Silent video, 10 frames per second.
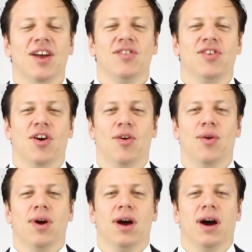
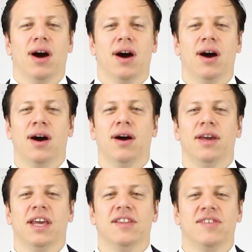So
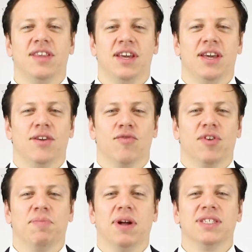it's the
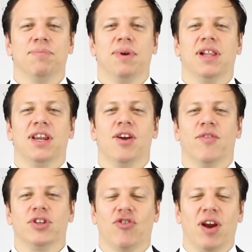responsibility
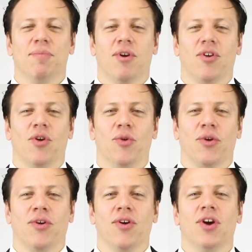of a trademark
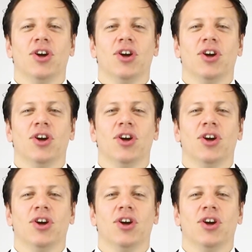owner